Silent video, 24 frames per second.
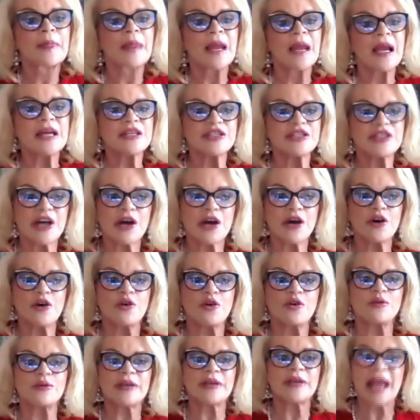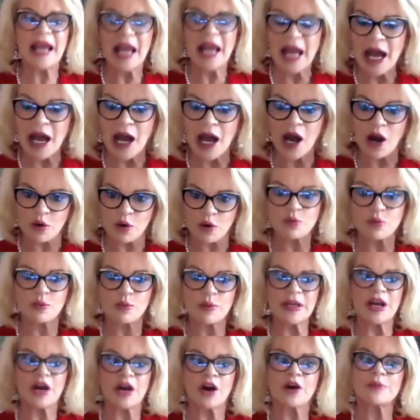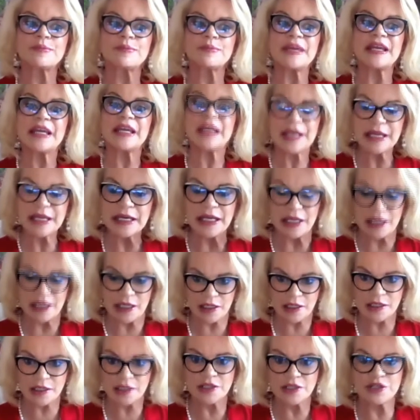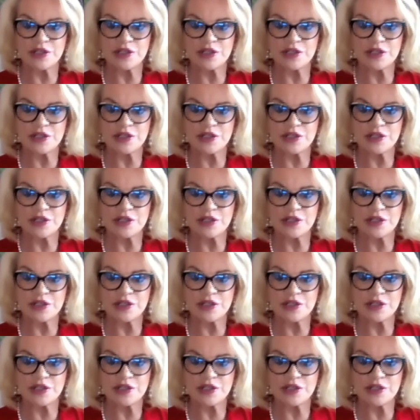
So now we are beginning